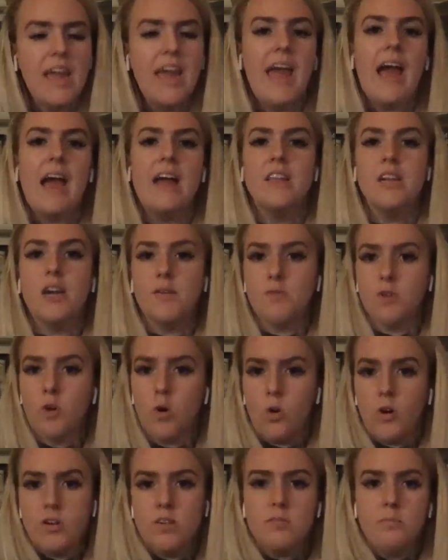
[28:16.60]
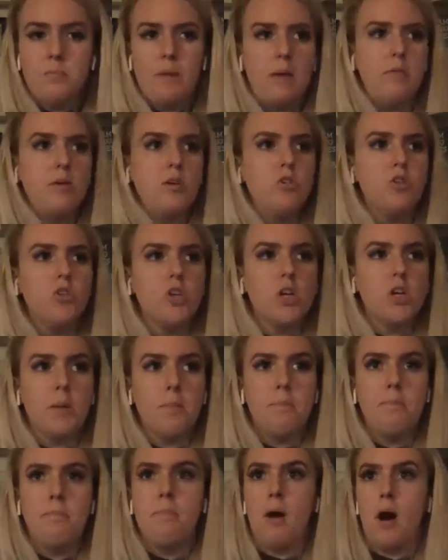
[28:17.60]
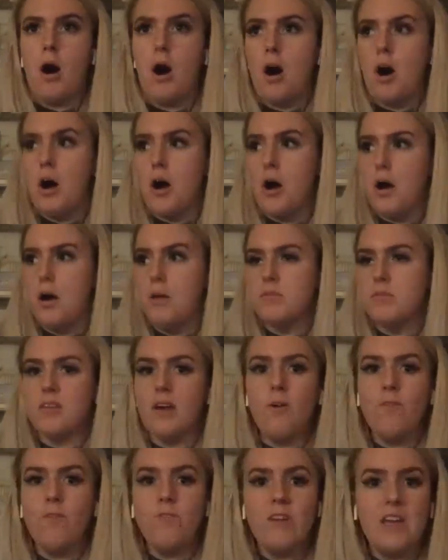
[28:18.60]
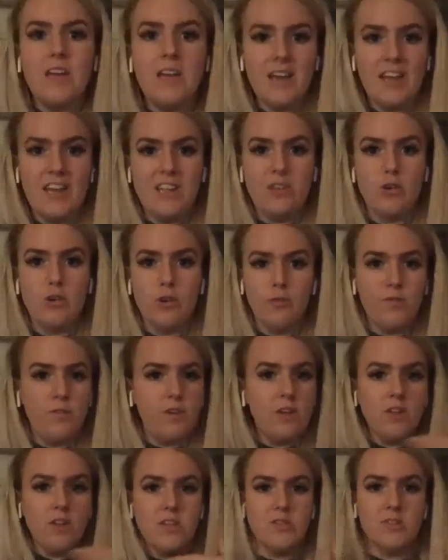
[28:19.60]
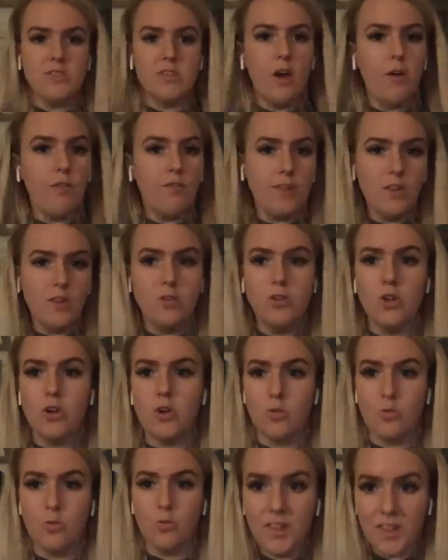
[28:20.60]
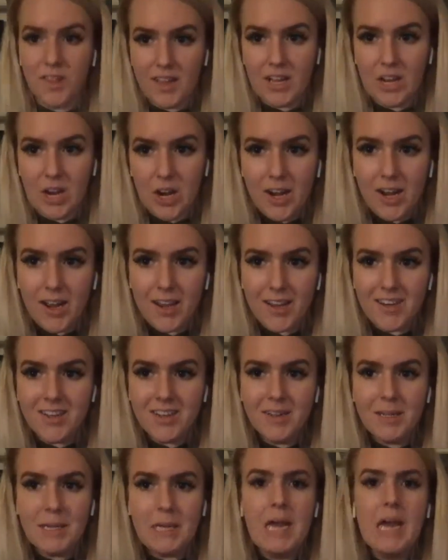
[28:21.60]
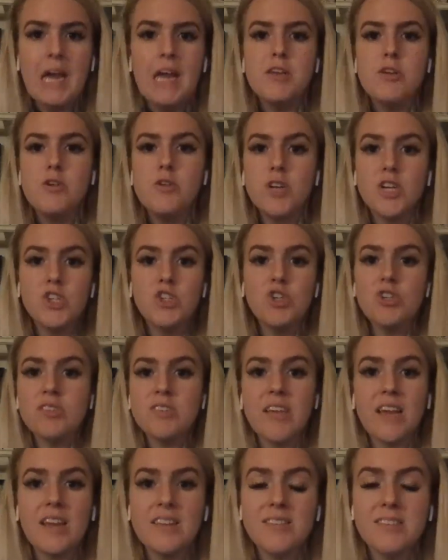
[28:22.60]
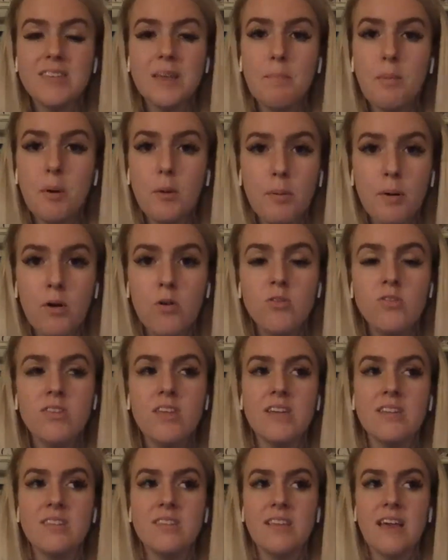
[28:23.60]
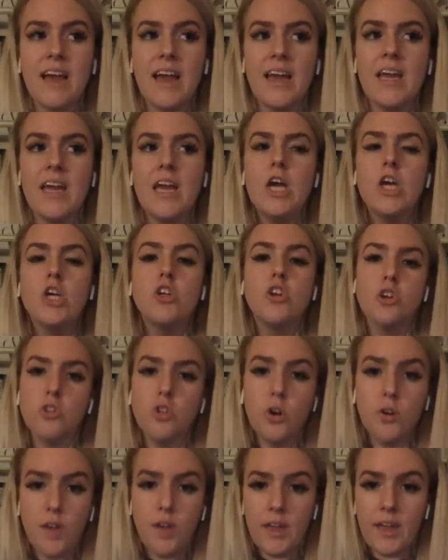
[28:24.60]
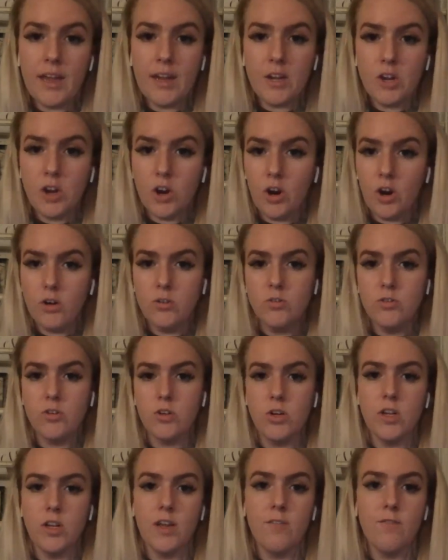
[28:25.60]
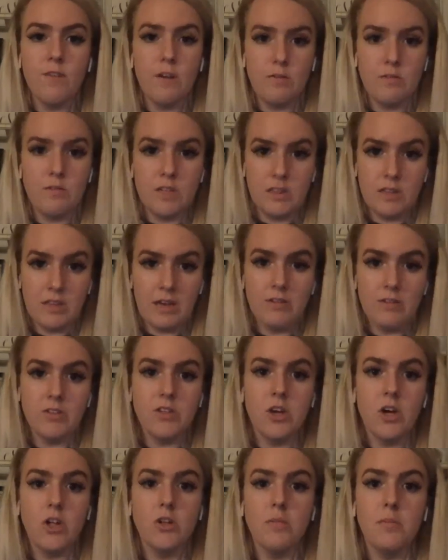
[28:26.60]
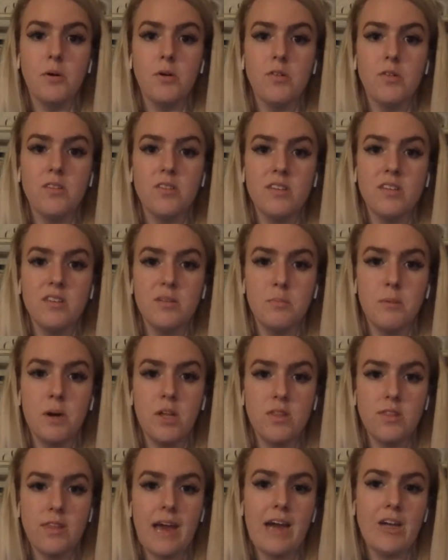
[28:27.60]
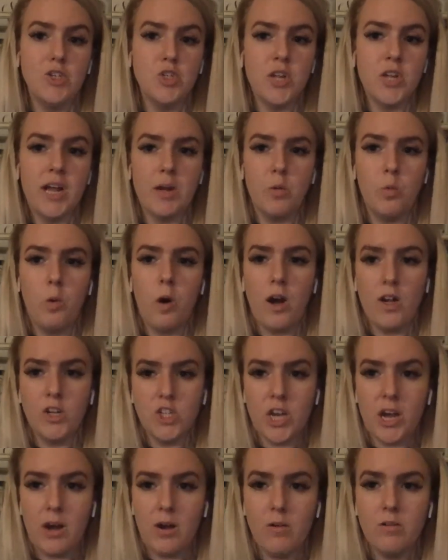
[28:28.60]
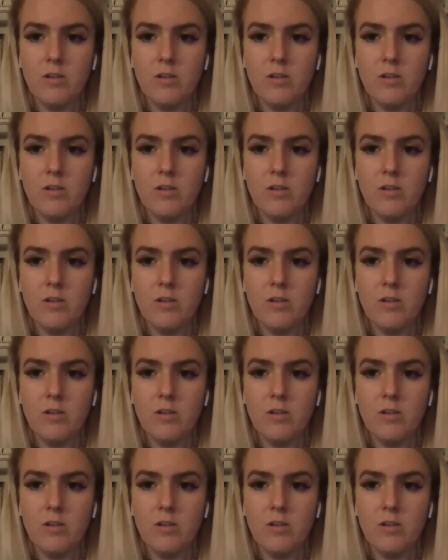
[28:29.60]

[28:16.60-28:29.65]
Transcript: And then of course, maybe you took a bomb selfie and you're feeling yourself and you look really good. You could just say simple posts that say, you're looking at a girl who's earning a $15,000 bonus this month, #watch out.